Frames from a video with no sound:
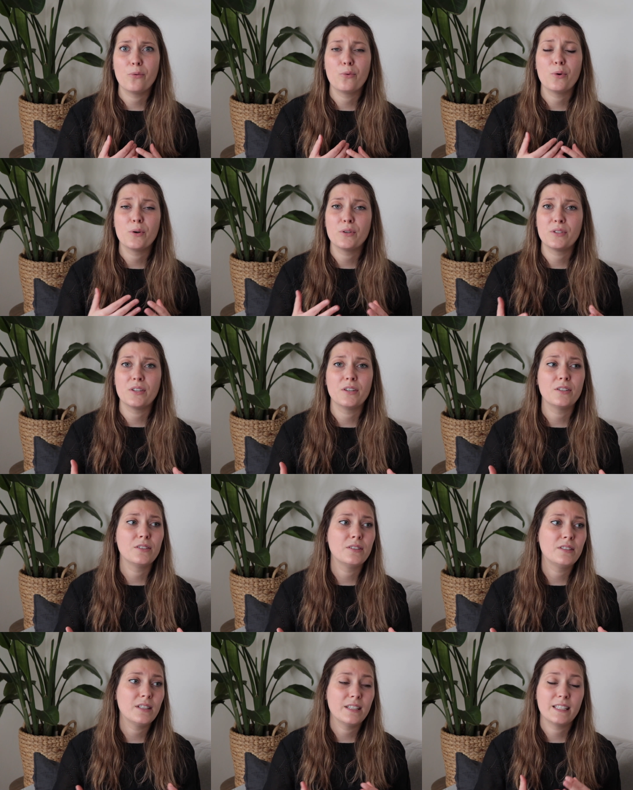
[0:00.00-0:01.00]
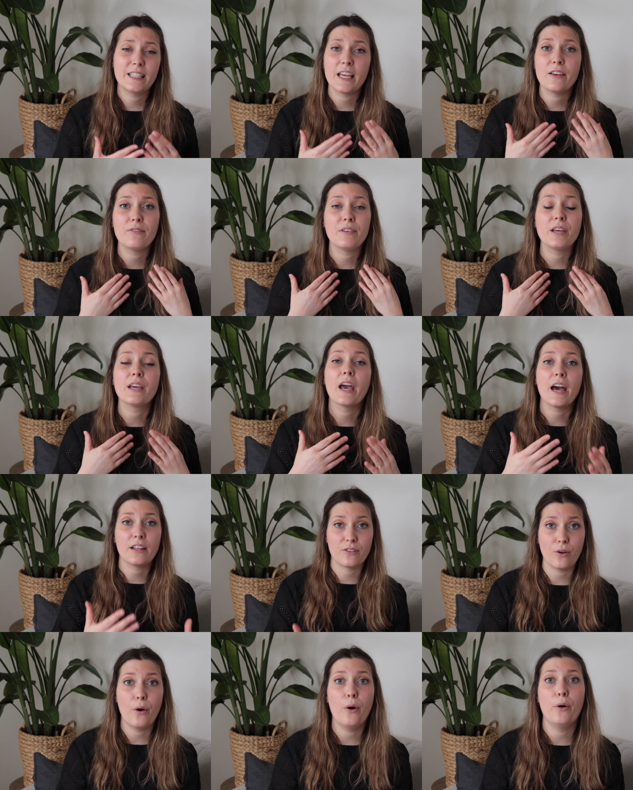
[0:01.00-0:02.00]
wasn't saving
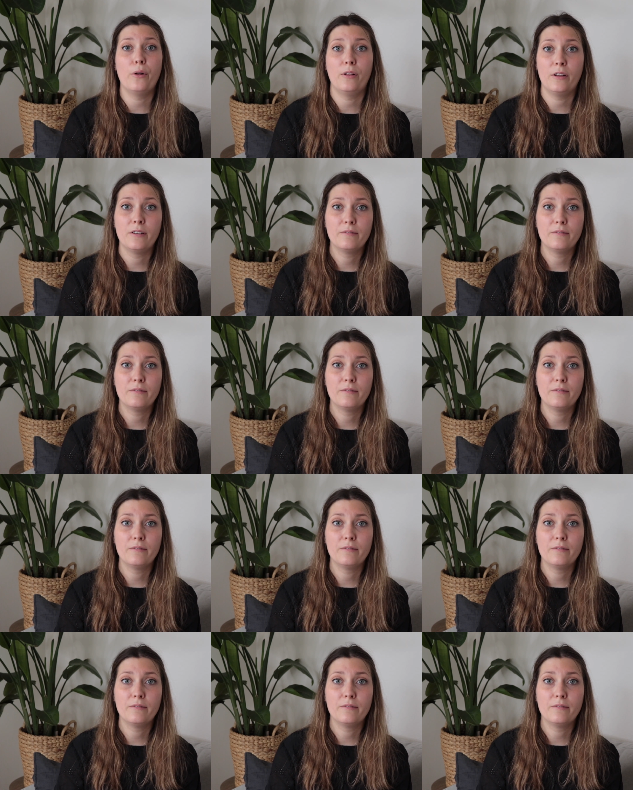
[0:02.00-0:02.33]
at all,